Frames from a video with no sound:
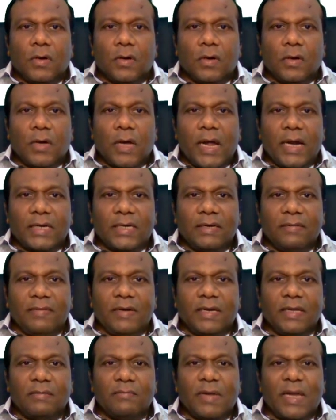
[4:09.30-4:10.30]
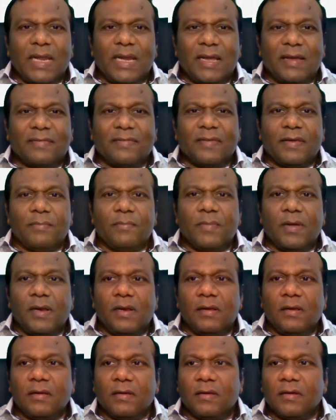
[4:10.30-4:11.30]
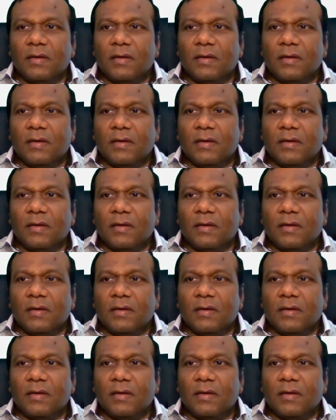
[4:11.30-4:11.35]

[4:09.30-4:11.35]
activity main XML.